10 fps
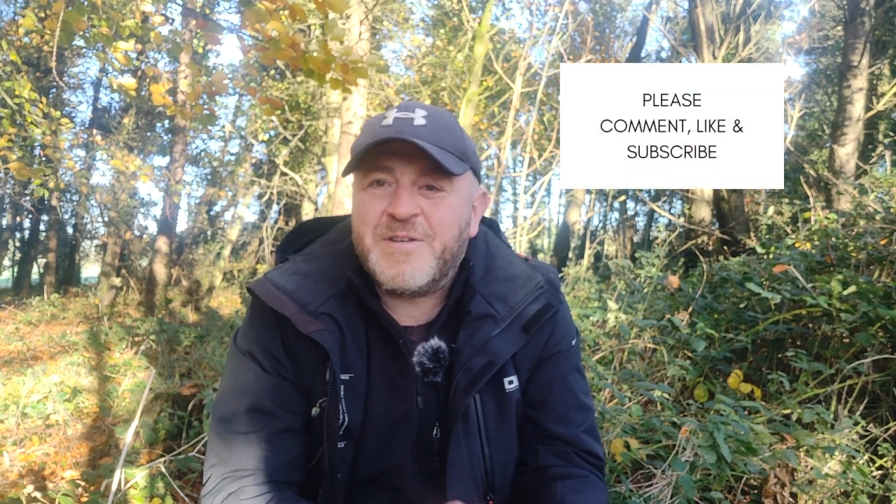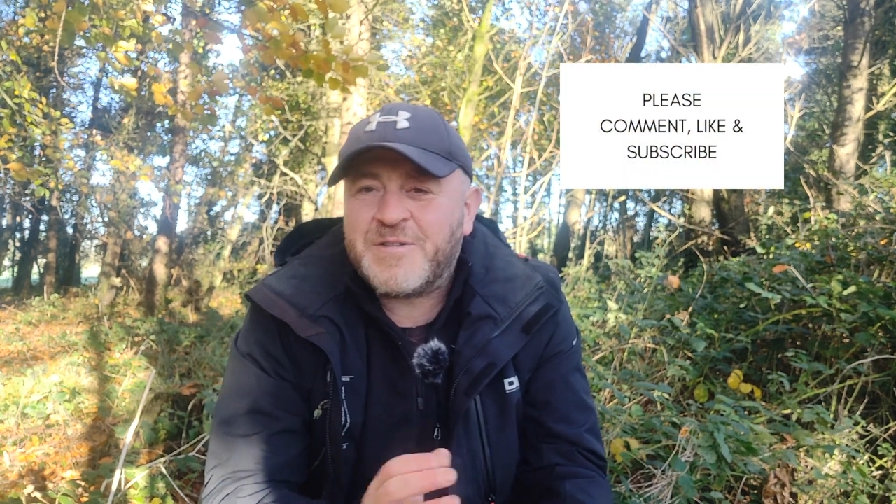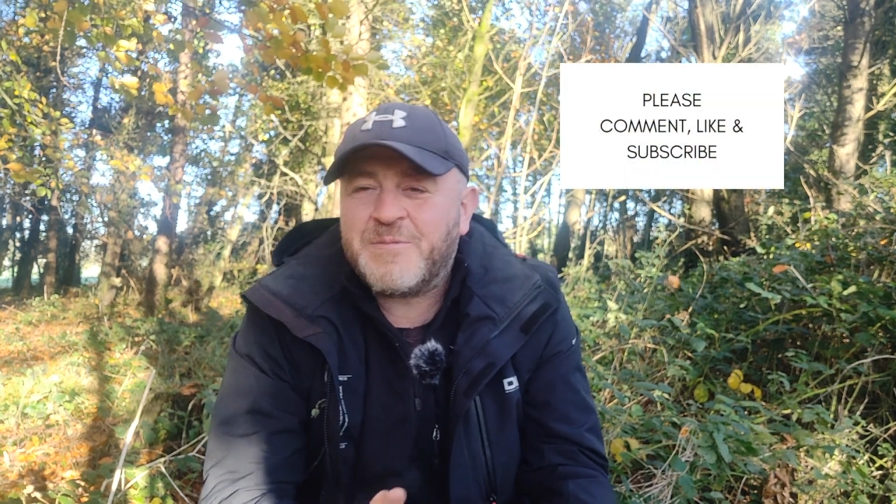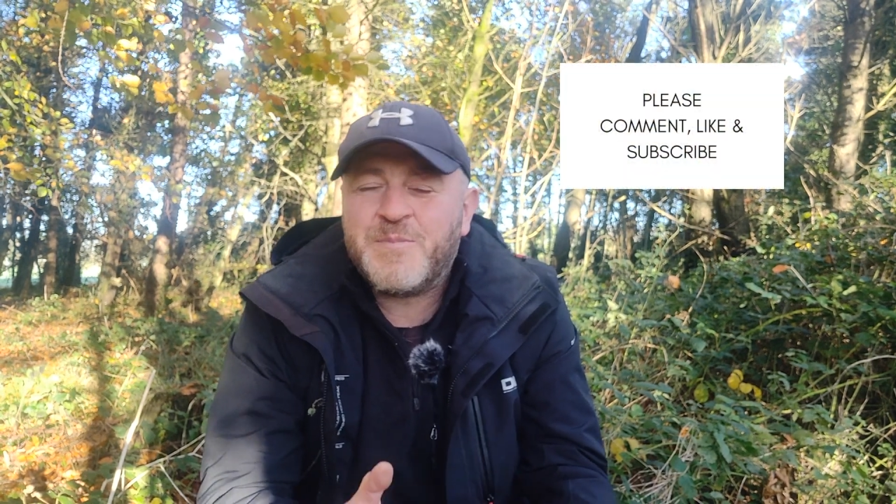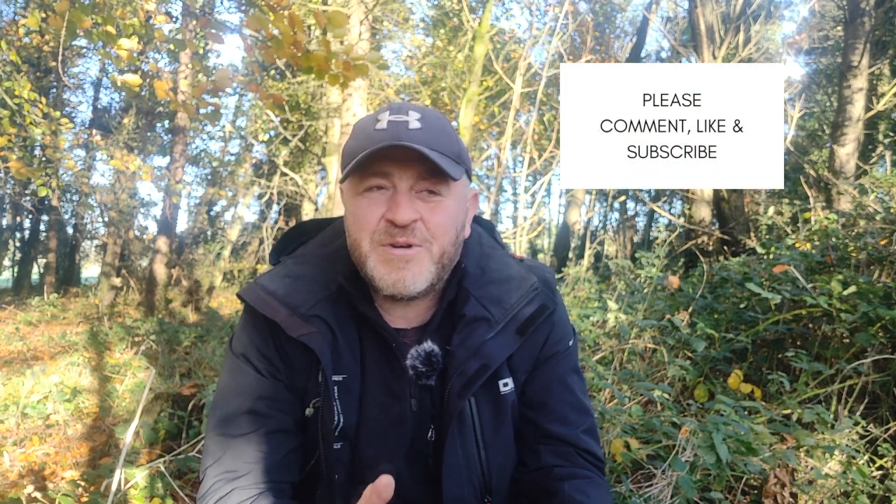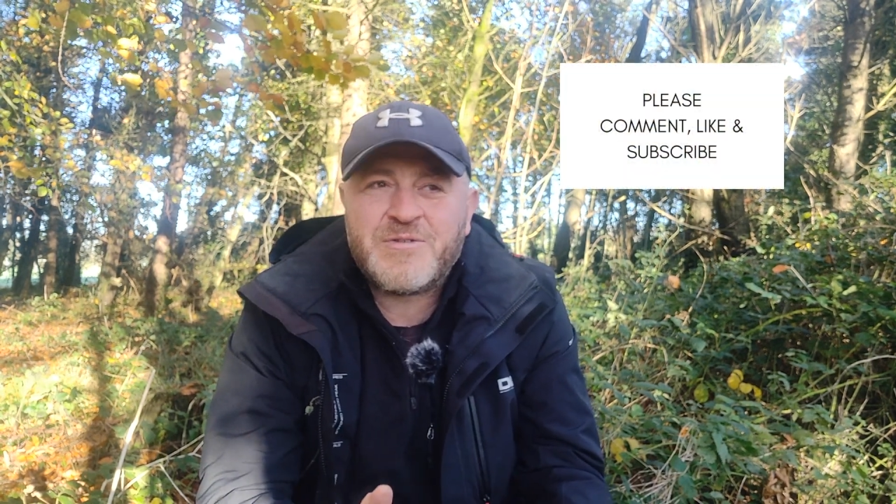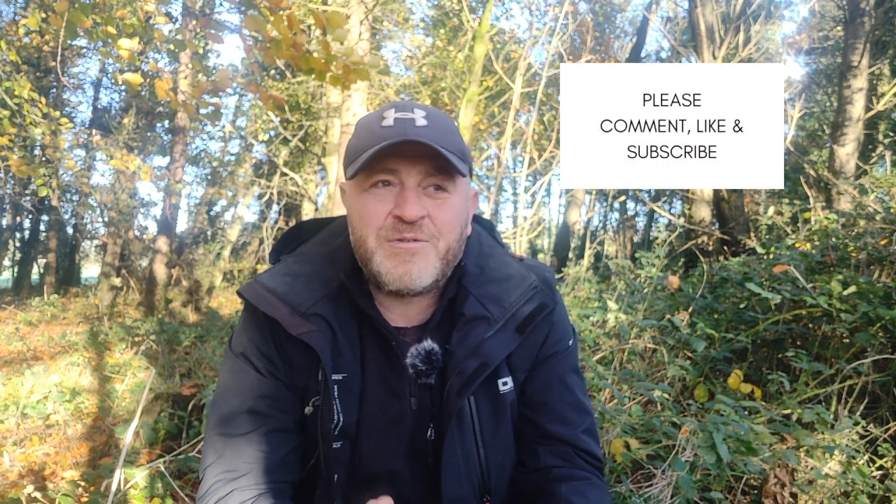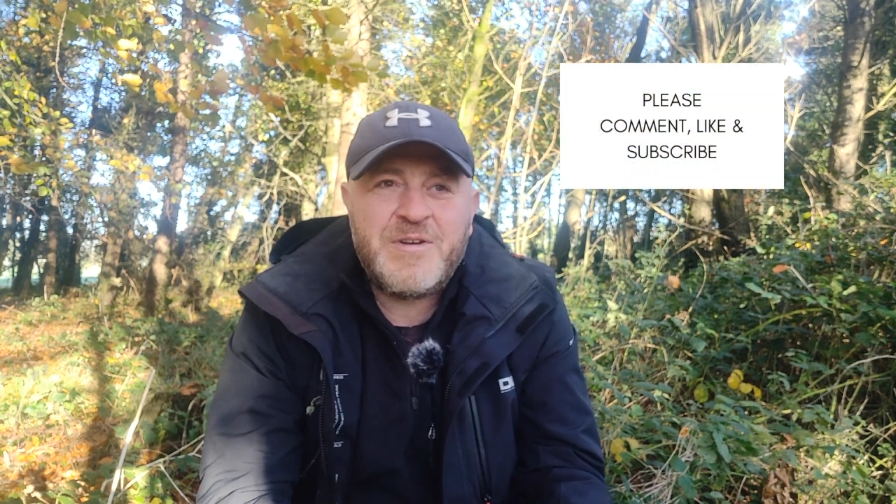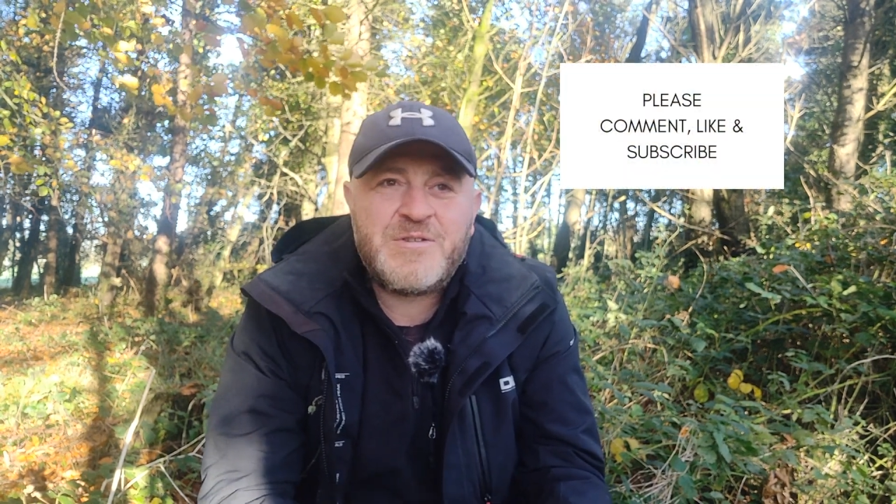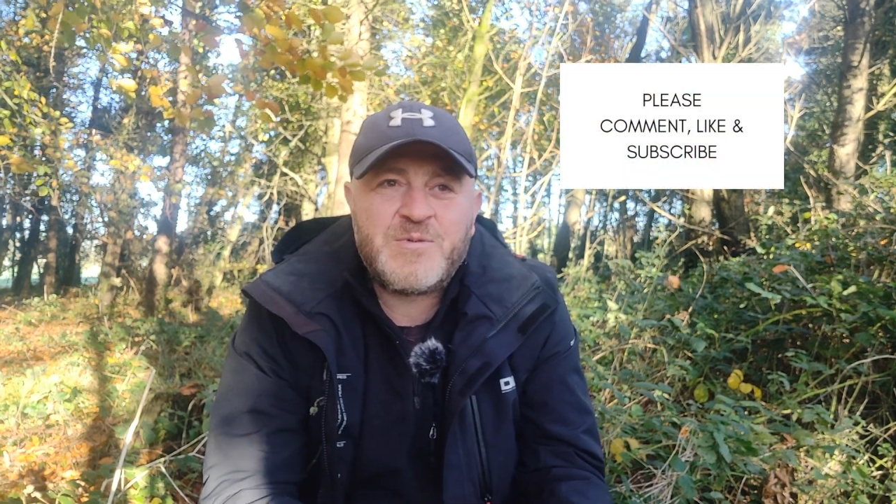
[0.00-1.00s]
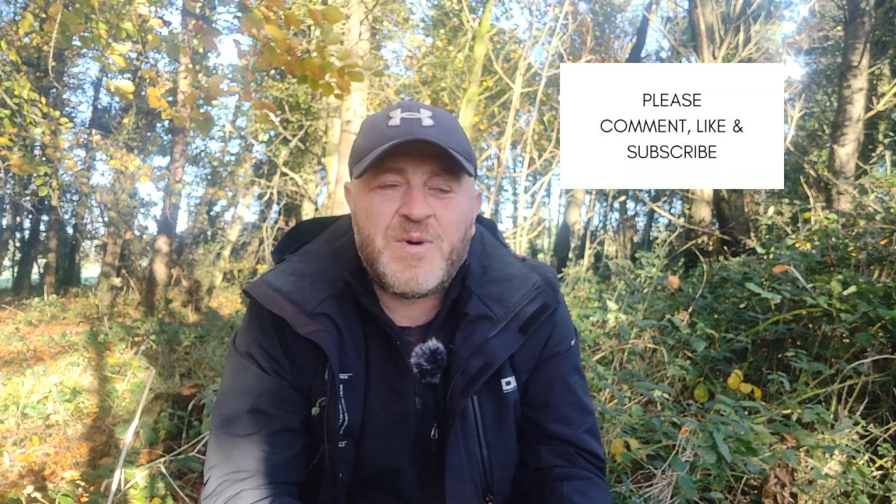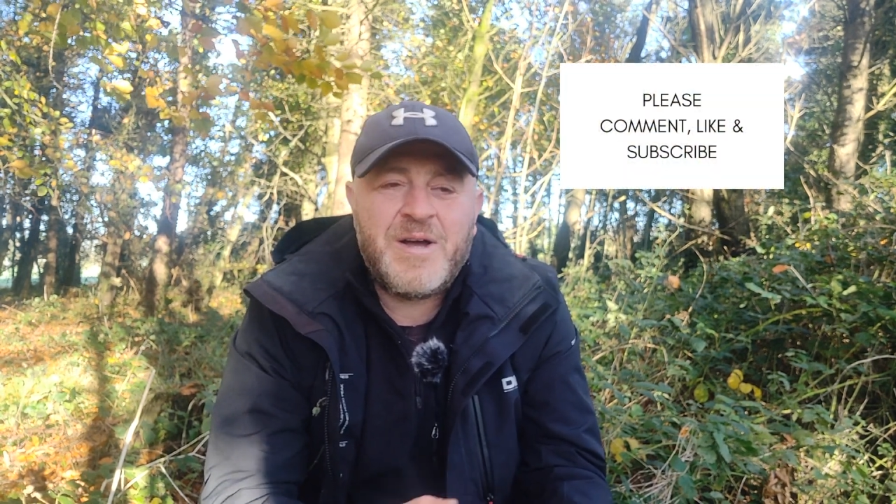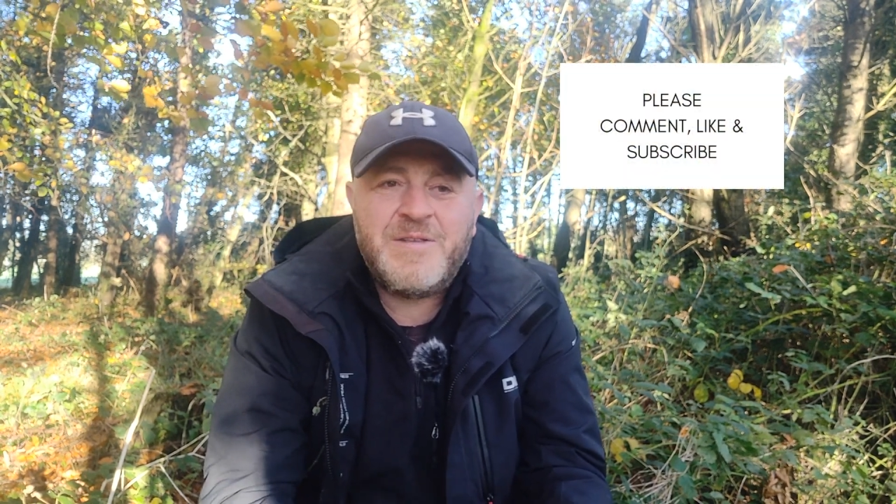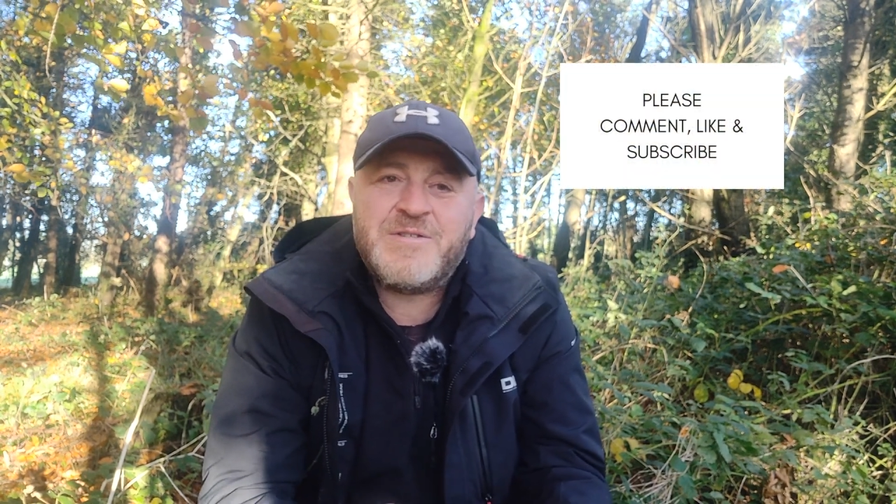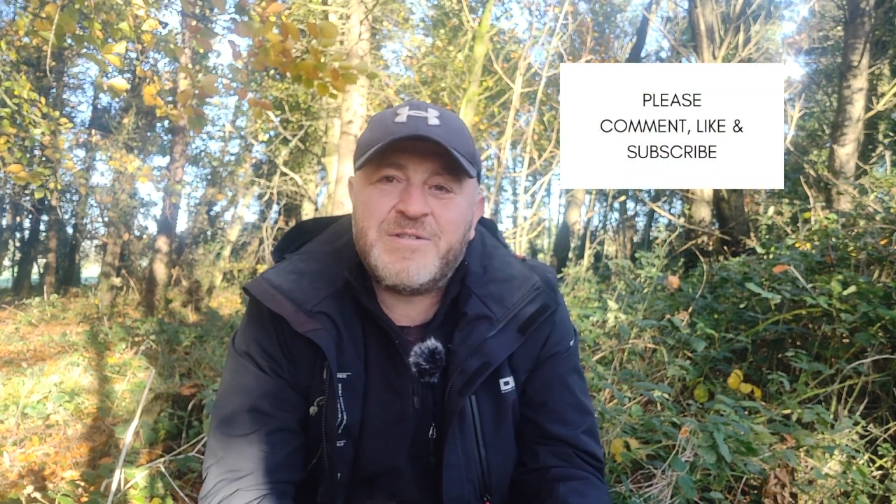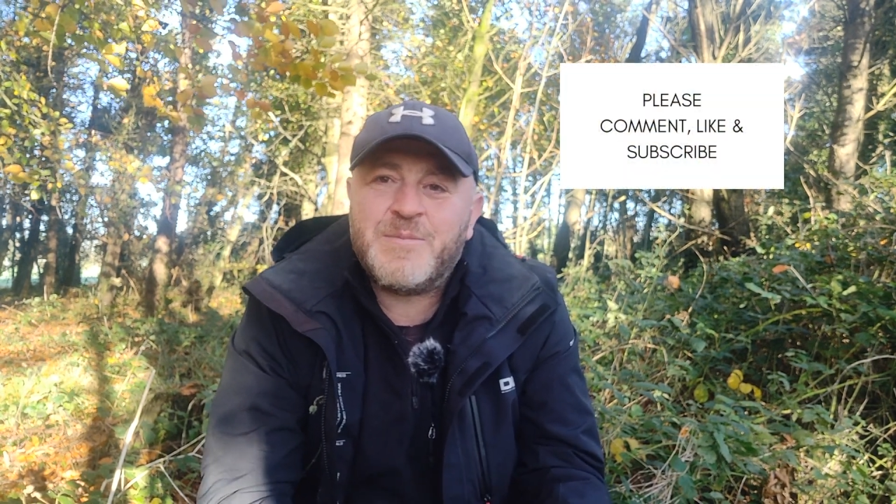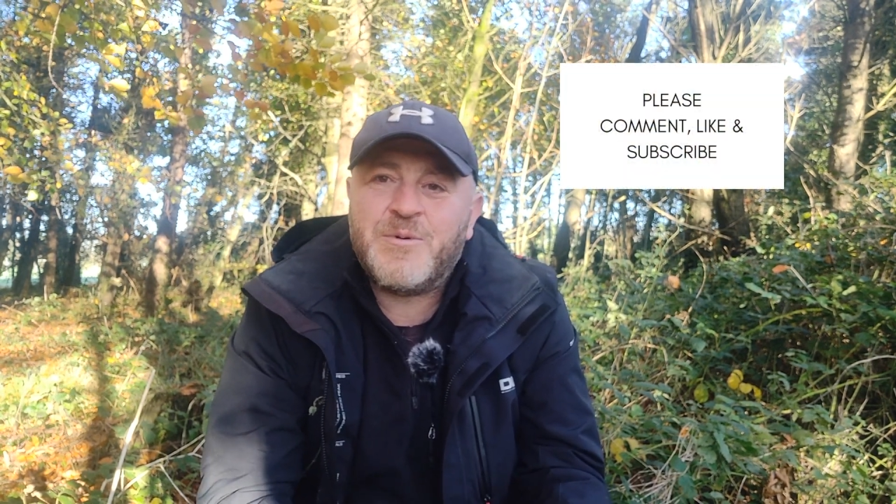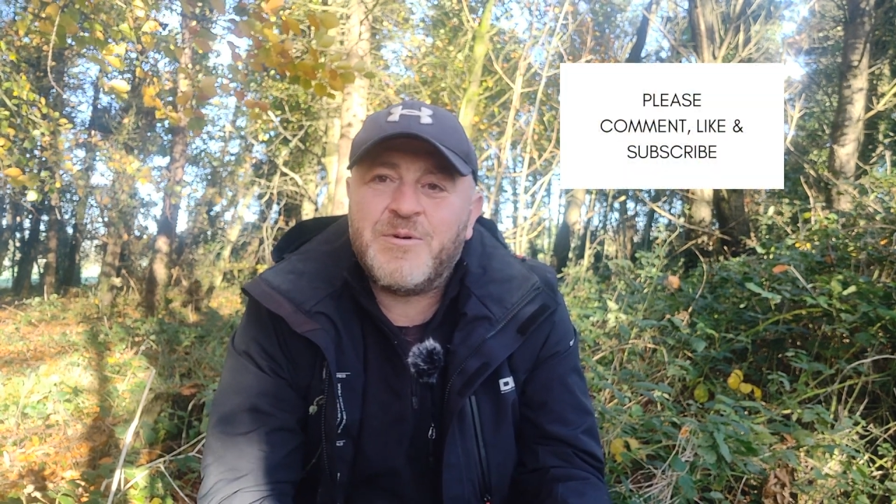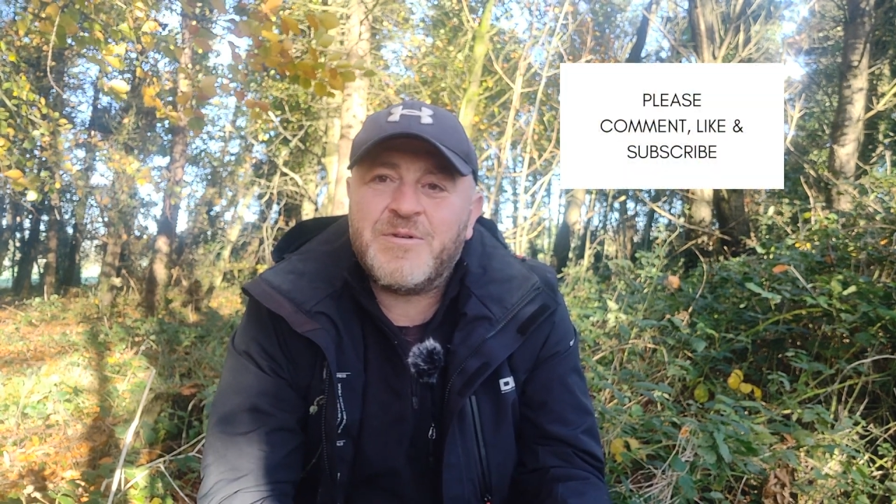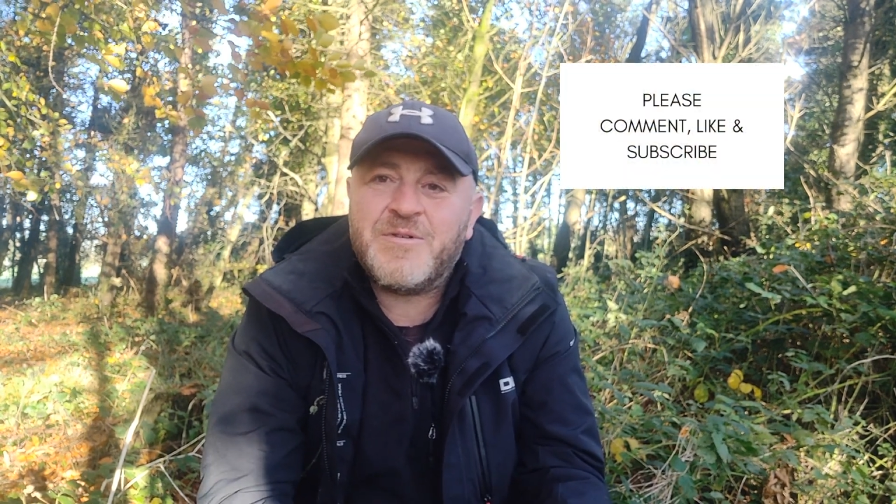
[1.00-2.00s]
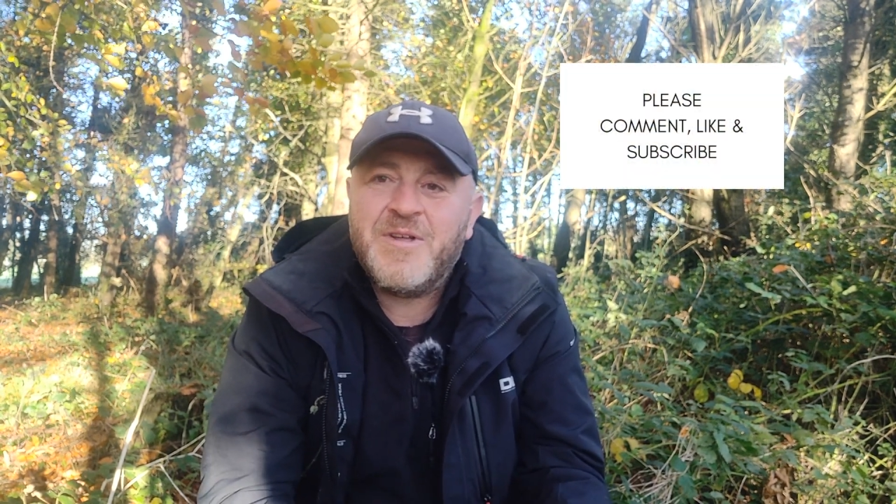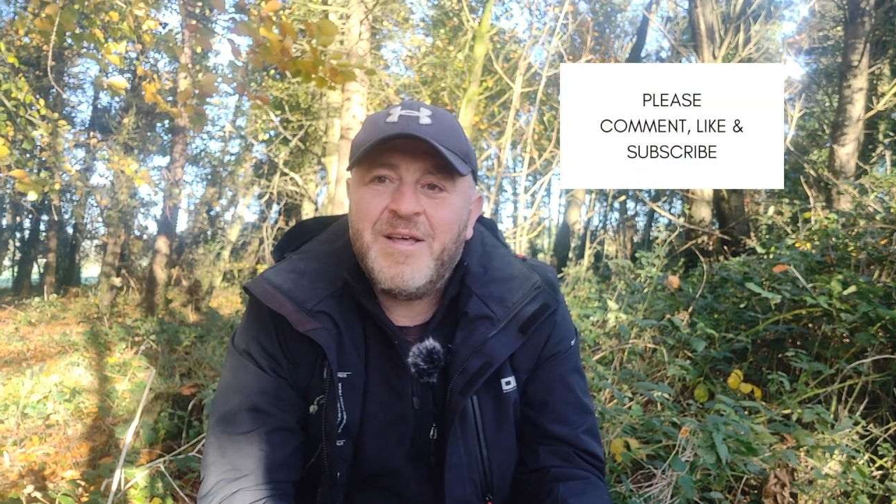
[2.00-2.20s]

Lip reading: There's some personal reasons why this is important,